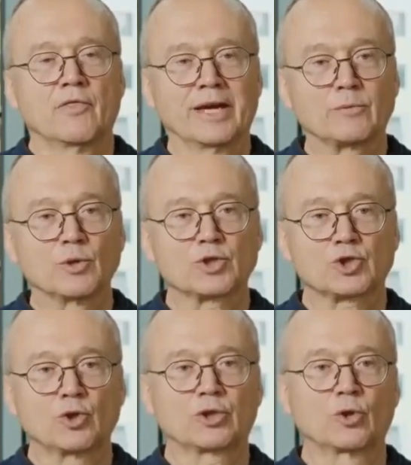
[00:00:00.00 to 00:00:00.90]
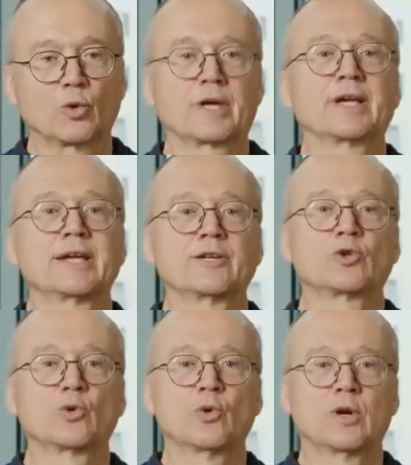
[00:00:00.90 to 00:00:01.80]
That was a short look
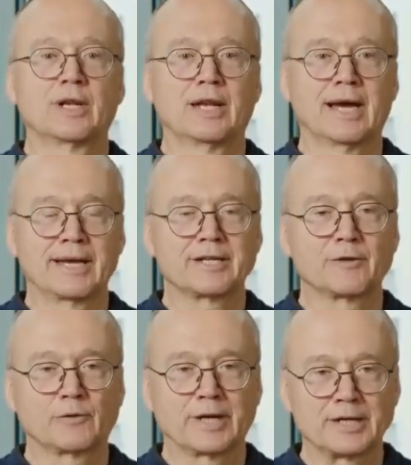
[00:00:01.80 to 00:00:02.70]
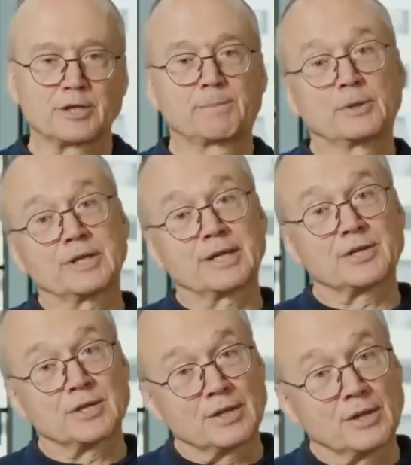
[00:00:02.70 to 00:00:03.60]
into line differential
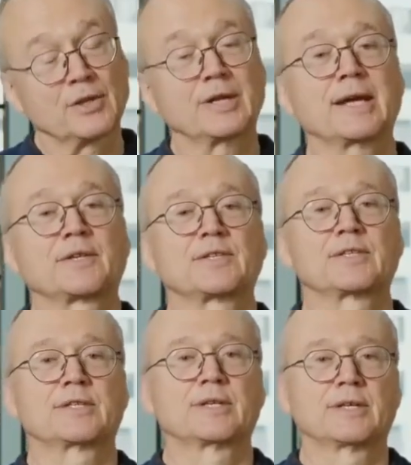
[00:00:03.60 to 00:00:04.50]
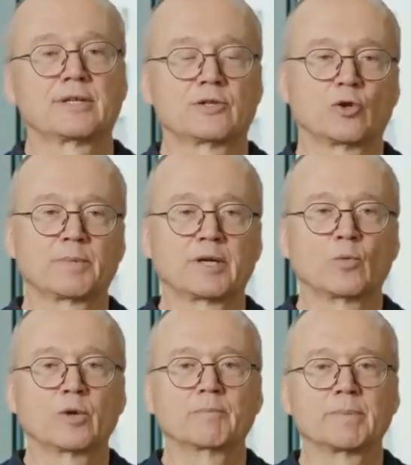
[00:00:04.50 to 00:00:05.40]
protection. The next topic
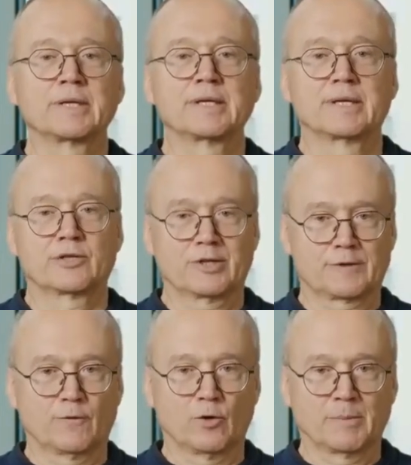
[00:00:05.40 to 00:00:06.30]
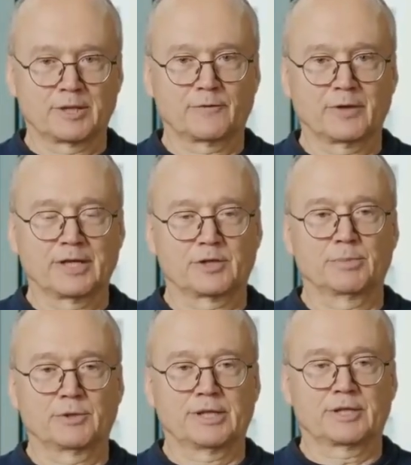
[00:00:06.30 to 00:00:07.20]
will be transformer differential
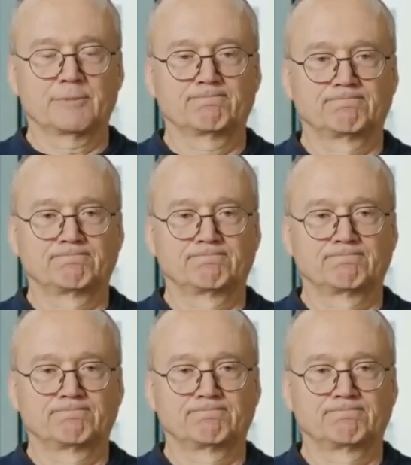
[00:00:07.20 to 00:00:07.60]
protection.